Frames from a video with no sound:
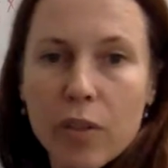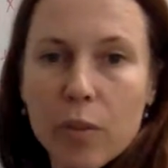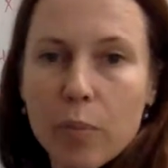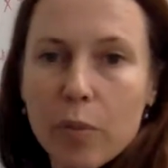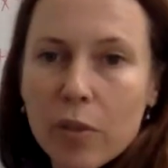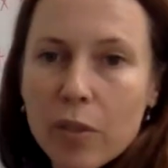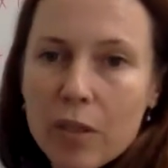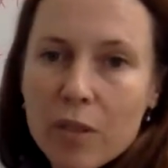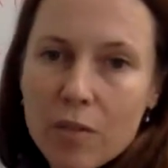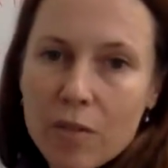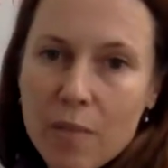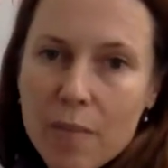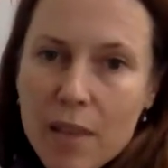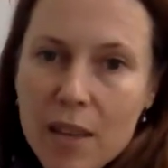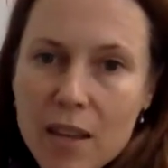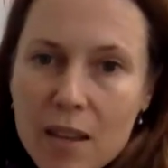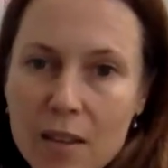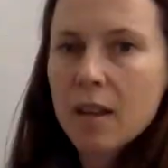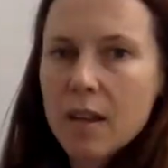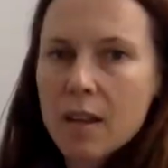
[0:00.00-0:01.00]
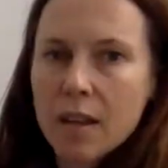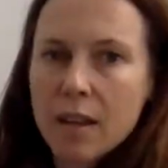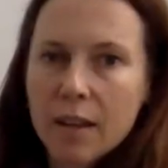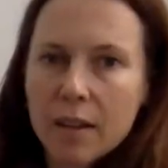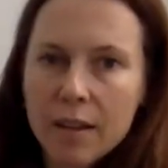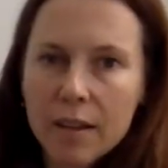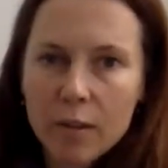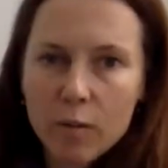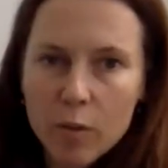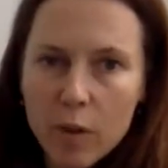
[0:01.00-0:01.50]
your points from there.
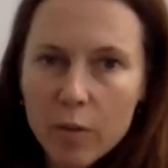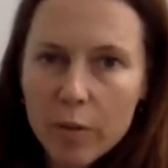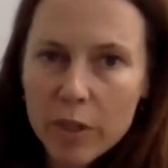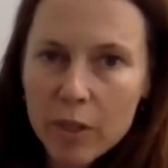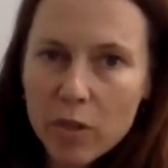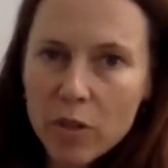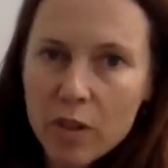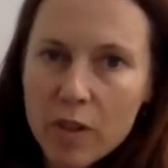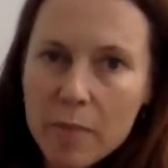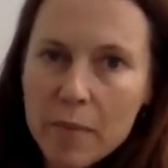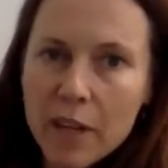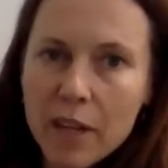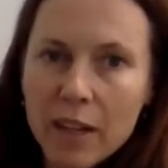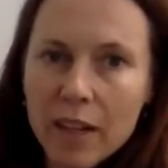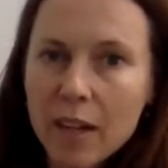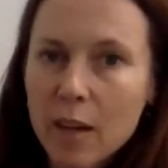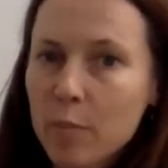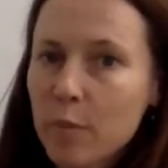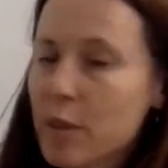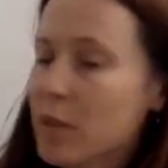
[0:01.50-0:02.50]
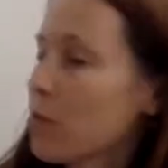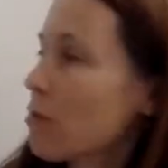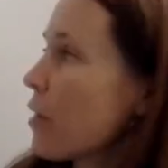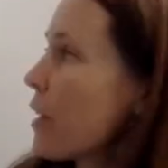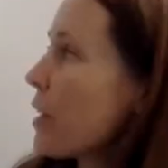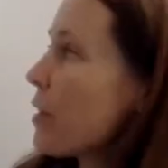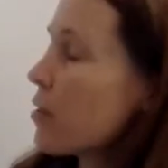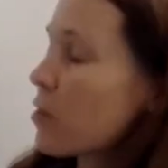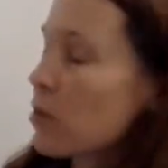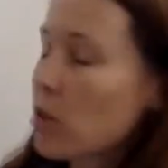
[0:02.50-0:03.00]
Now, while we're talking about compass
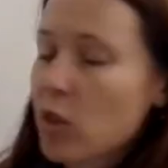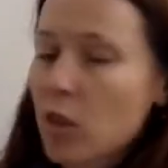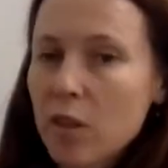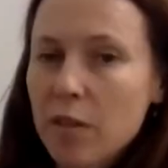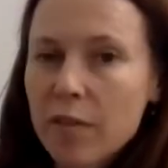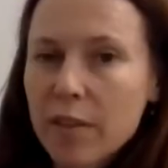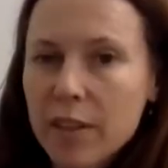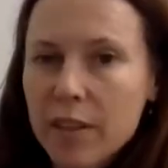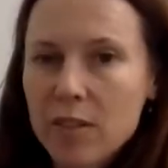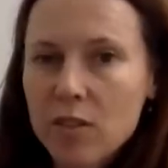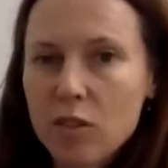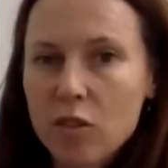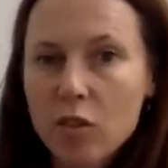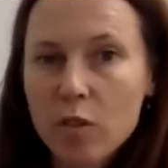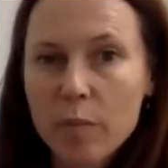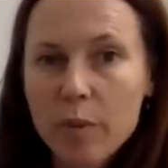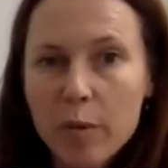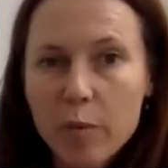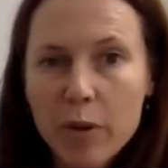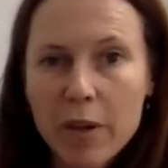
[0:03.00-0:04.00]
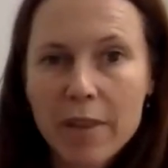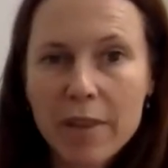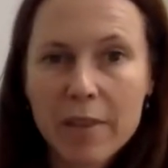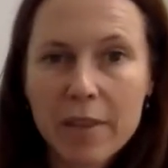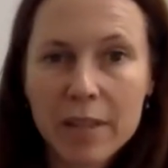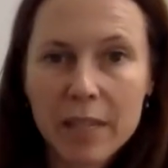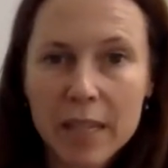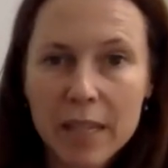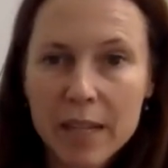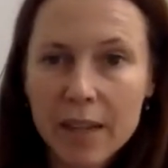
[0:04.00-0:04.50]
radial surveys, you should be aware that
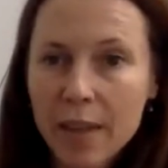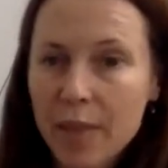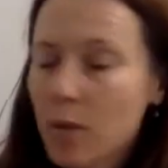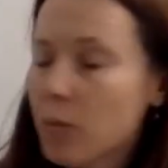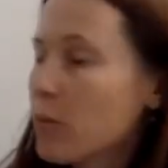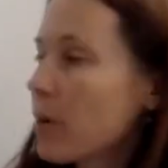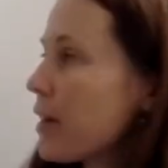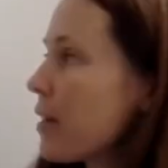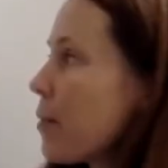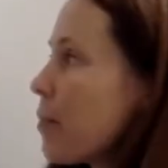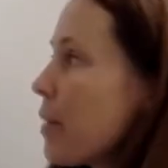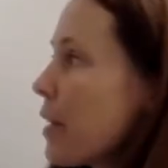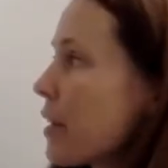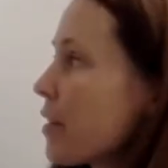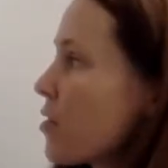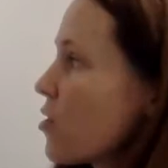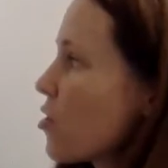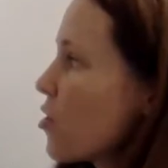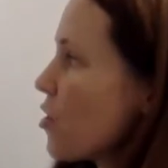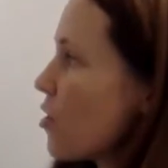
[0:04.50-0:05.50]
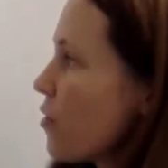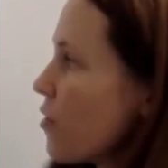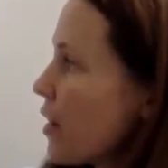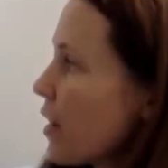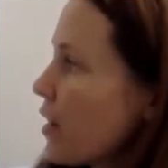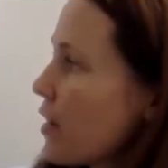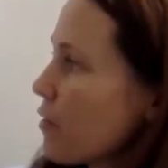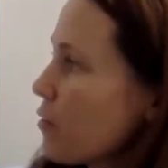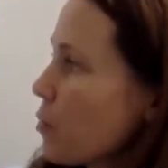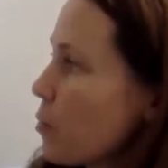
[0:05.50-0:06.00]
there's another way to make a survey
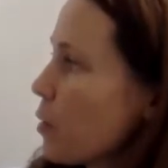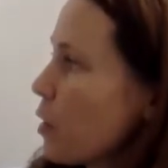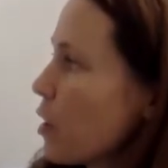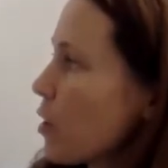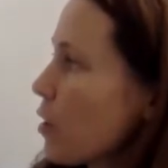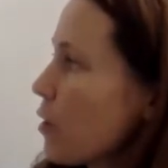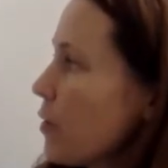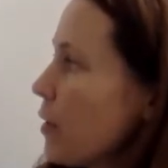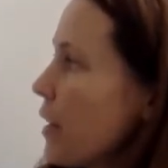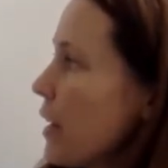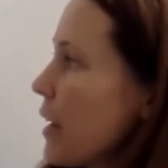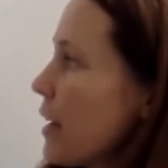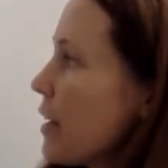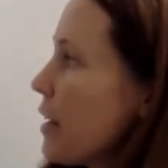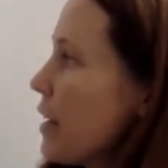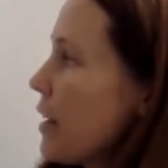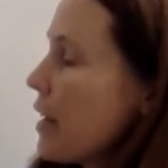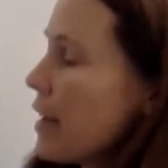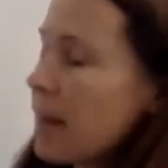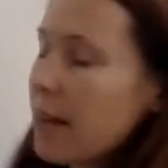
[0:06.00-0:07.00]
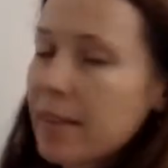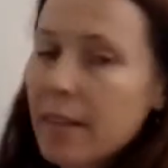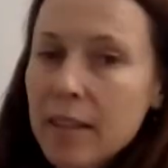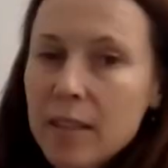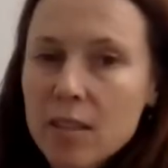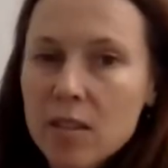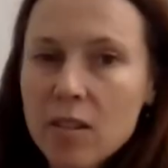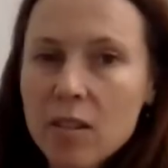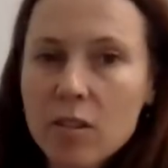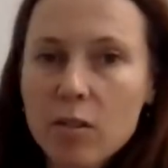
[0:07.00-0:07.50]
of a block of land, and
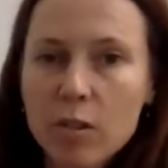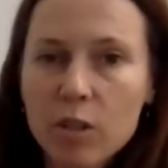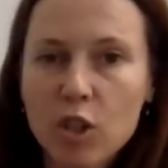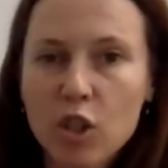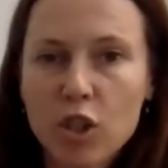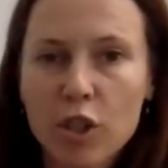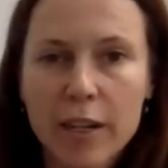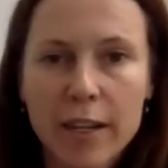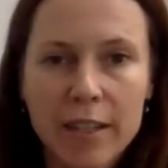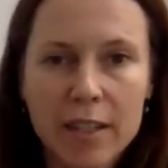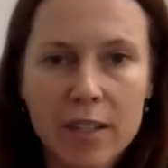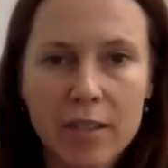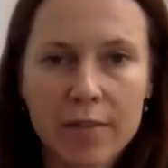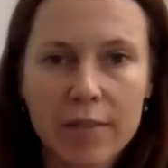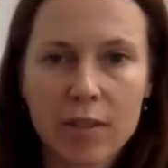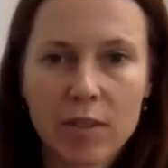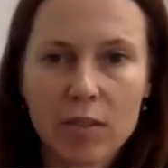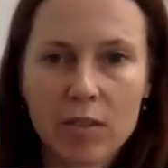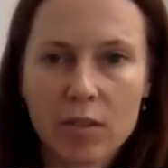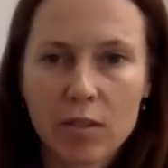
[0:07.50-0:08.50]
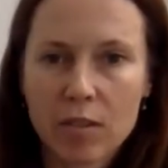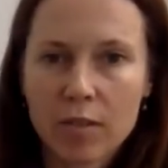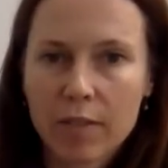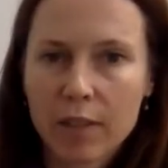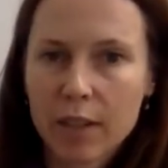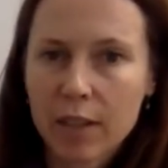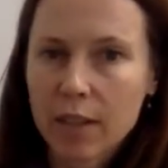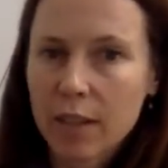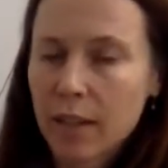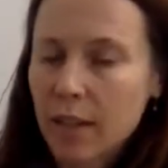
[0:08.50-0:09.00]
that's to do a transverse survey.
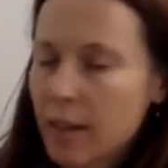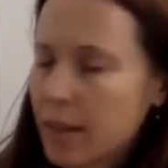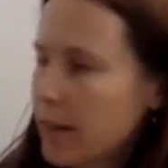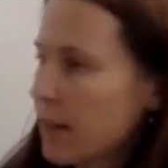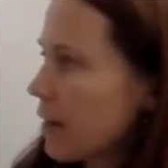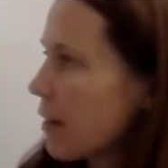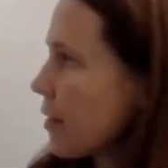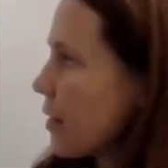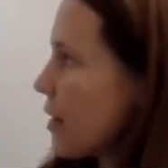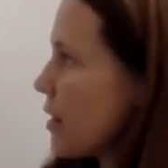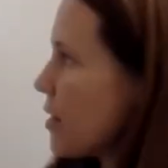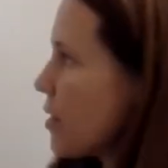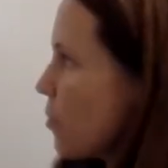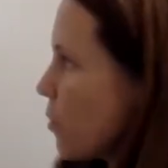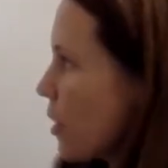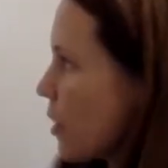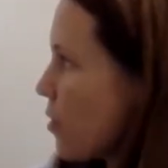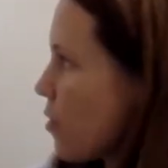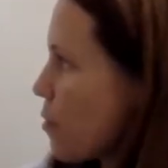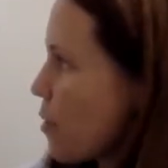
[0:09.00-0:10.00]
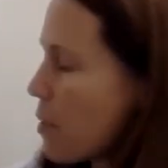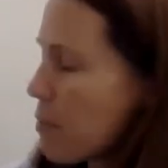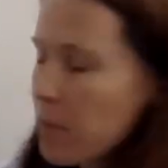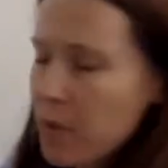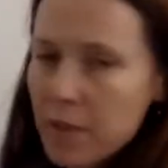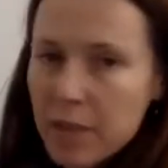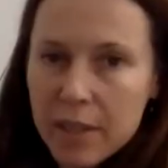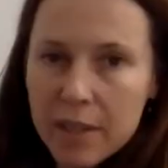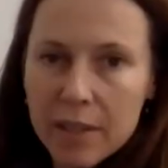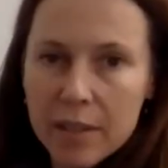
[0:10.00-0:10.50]
Now, the easy way to remember
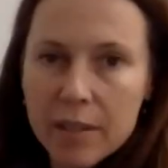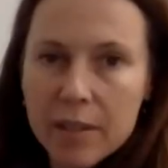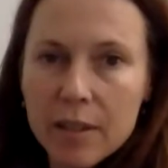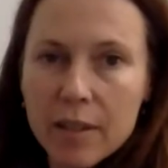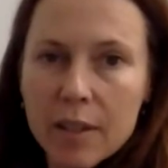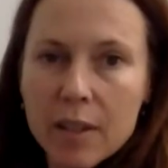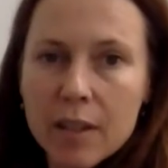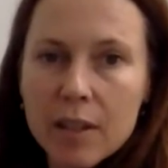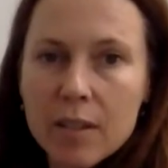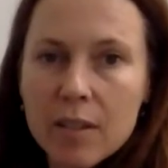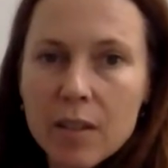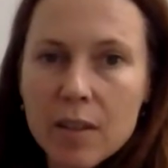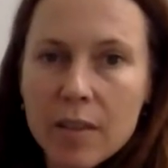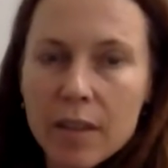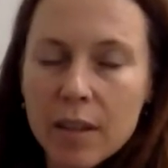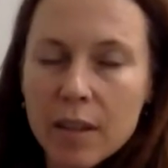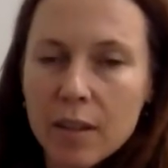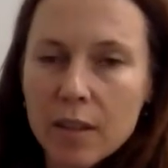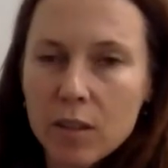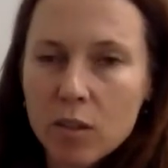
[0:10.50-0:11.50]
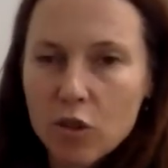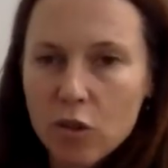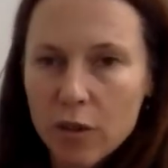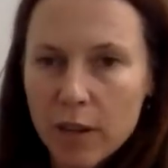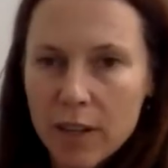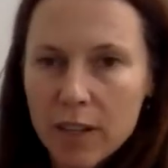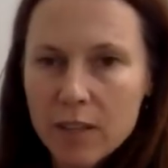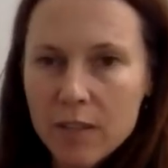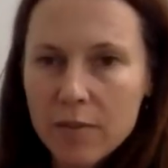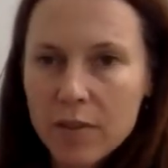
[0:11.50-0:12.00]
this is to think
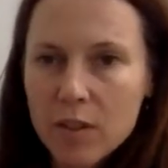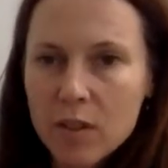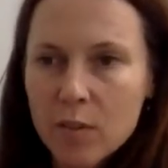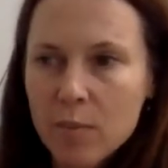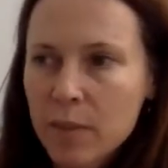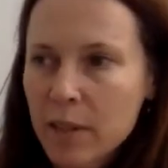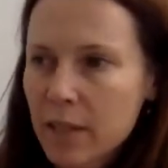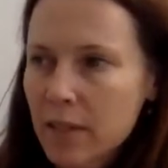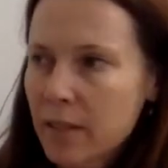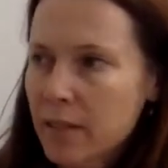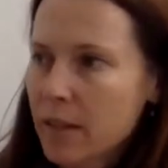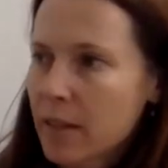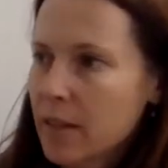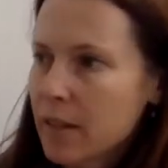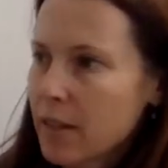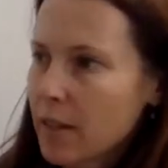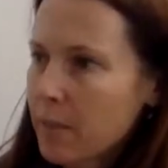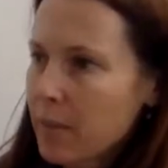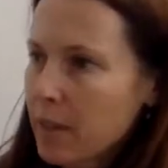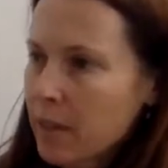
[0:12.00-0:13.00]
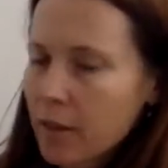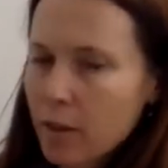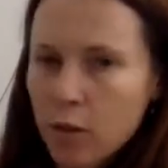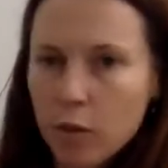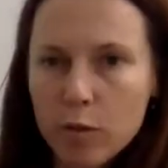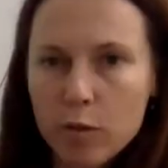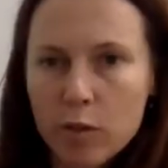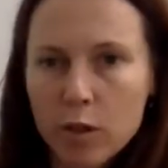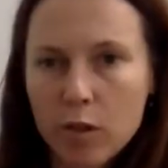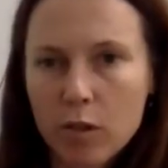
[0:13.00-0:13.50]
transverse means something that
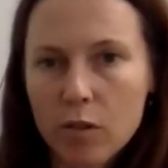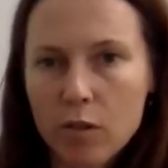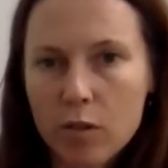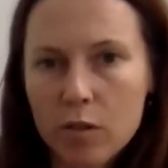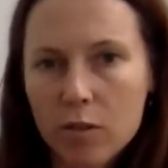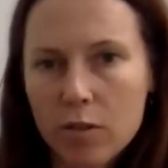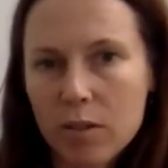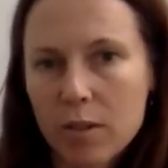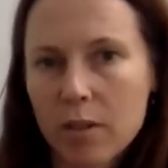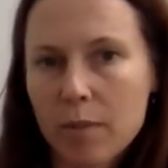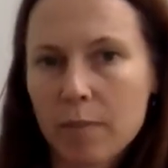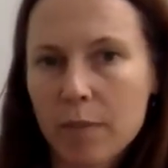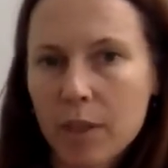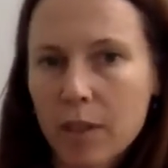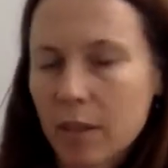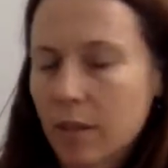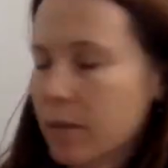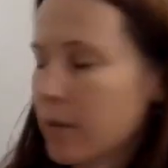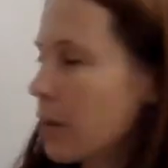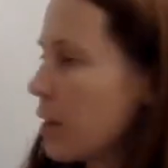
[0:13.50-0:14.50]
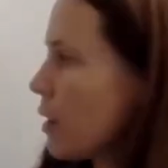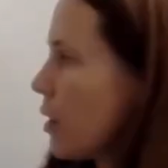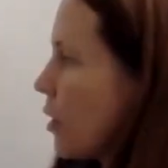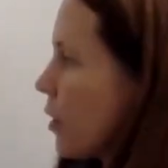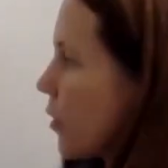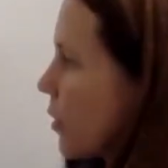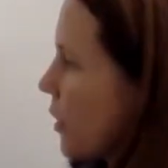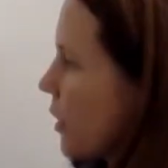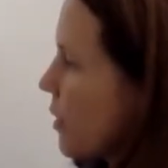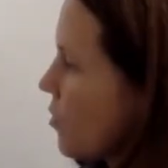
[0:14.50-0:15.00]
goes across something.
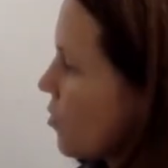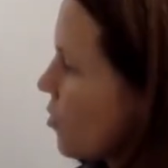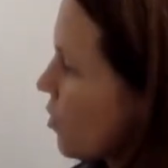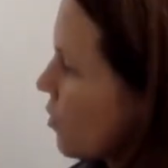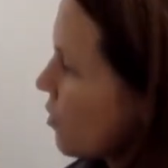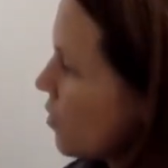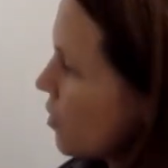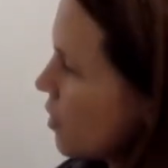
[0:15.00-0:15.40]
Okay, so